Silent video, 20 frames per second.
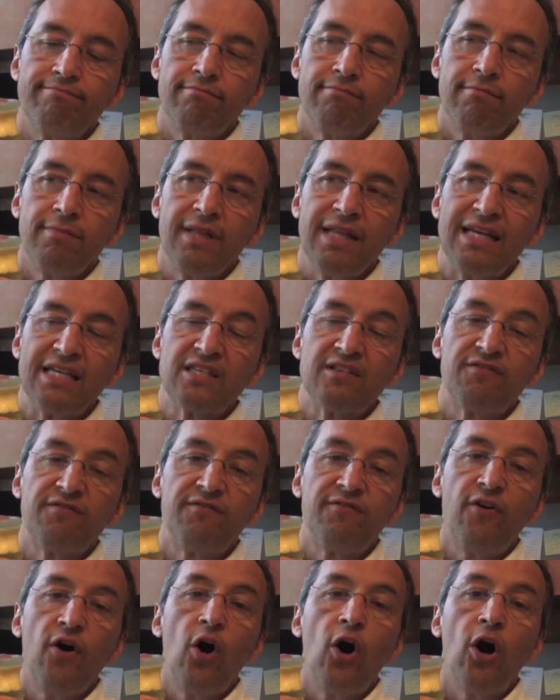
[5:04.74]
less
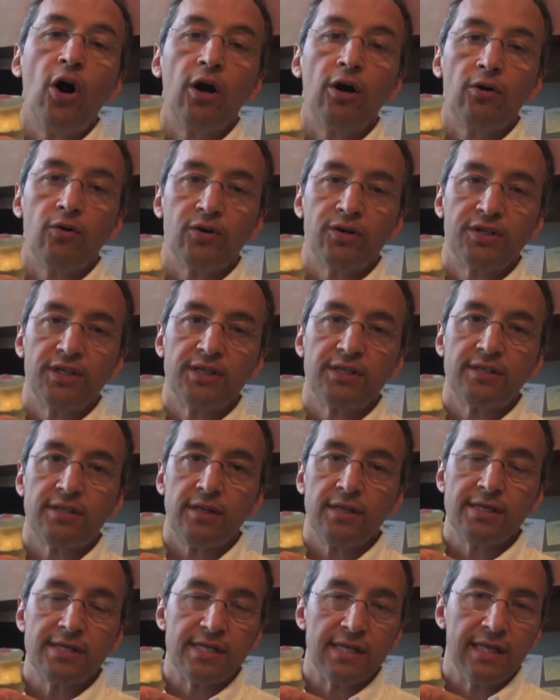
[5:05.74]
far or
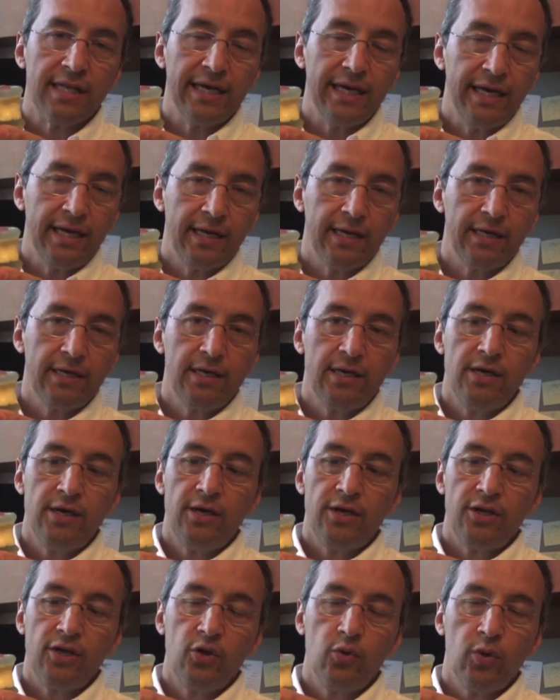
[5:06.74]
distal in the leg
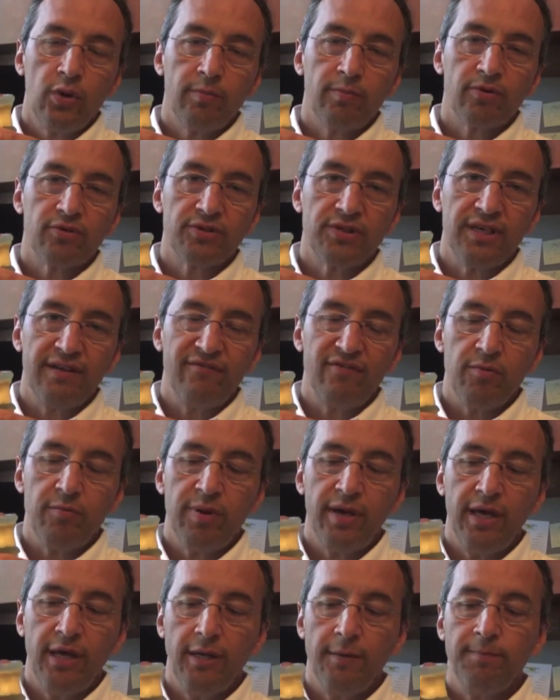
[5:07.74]
you will perceive the
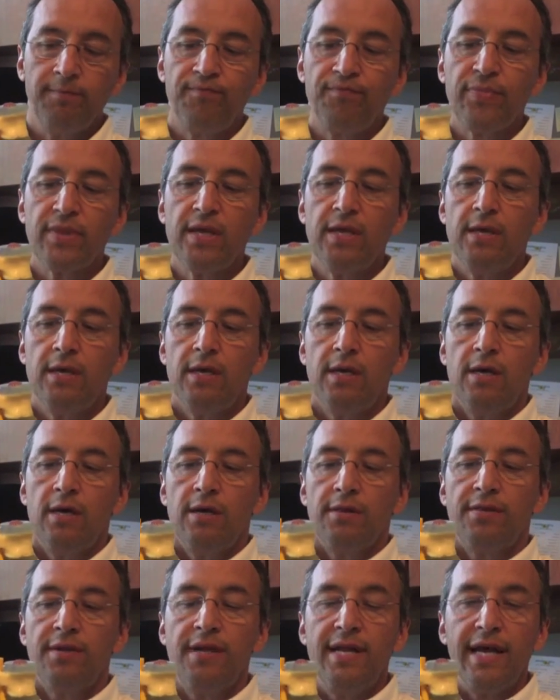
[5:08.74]
pain.
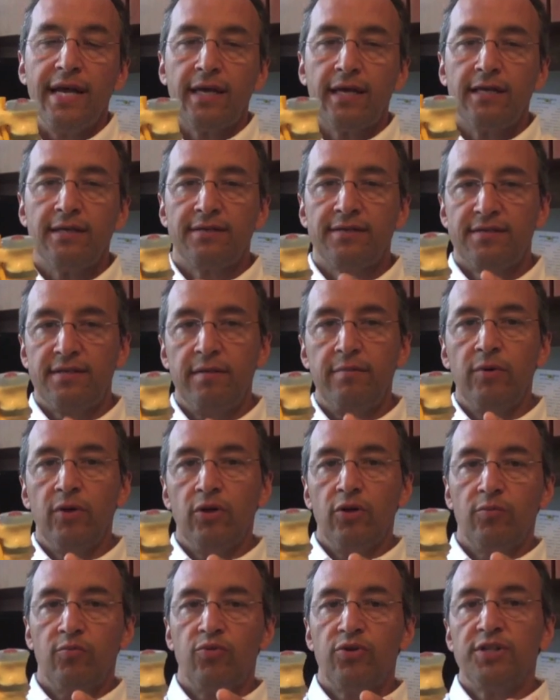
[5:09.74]
The neck is
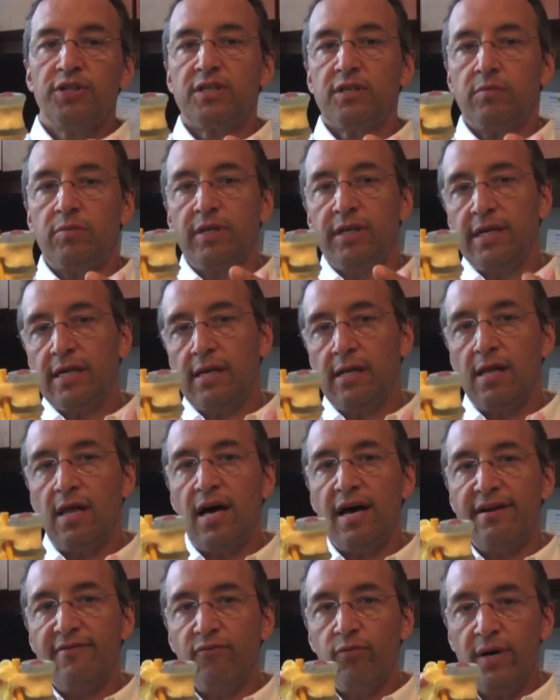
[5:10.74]
similar principally in a
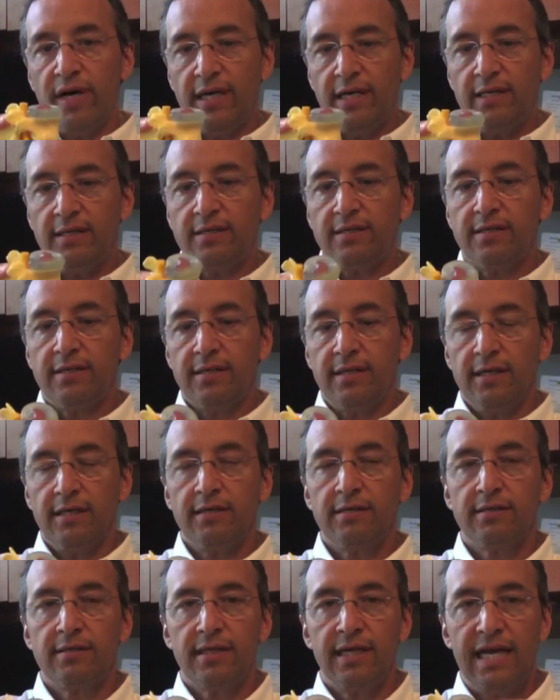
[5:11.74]
lot of ways to
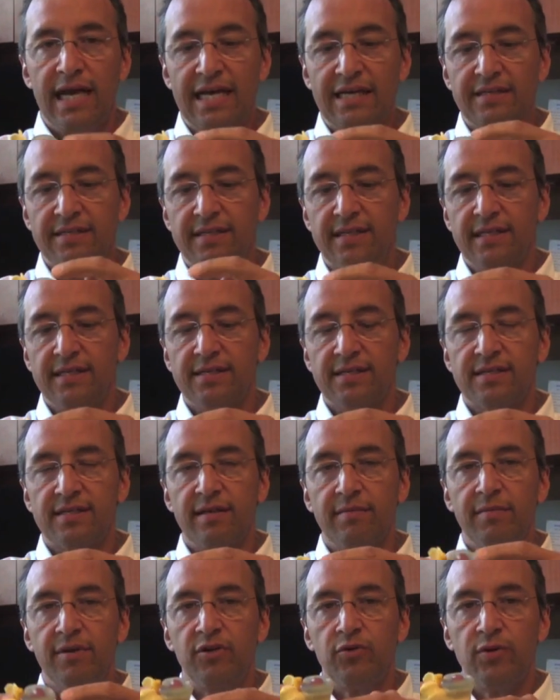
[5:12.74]
this. It has discs
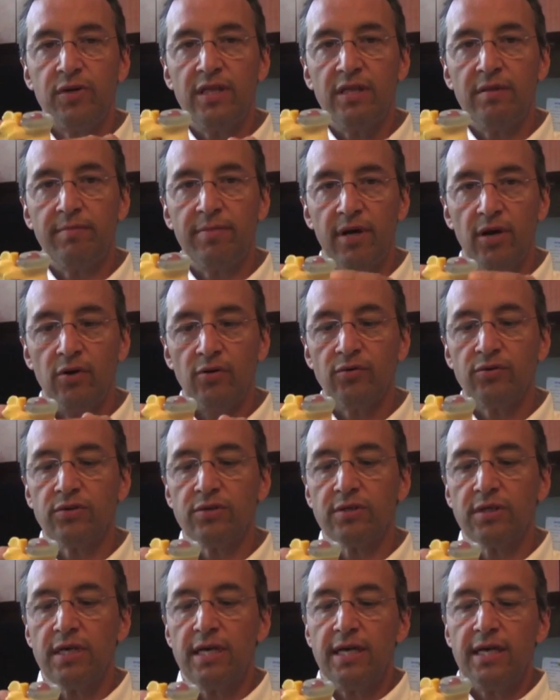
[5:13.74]
in between the
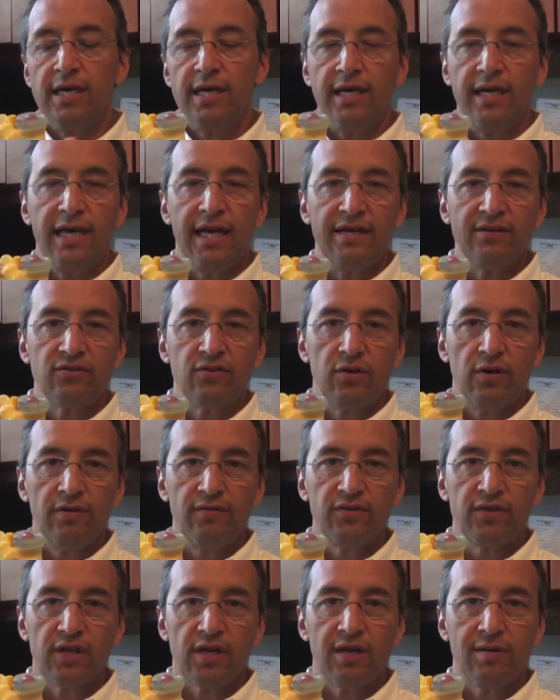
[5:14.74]
bones. It has
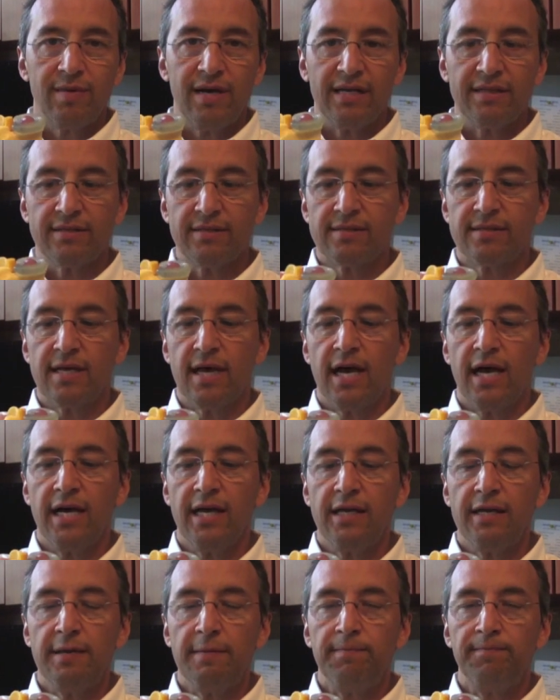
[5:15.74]
nerves that come out the side.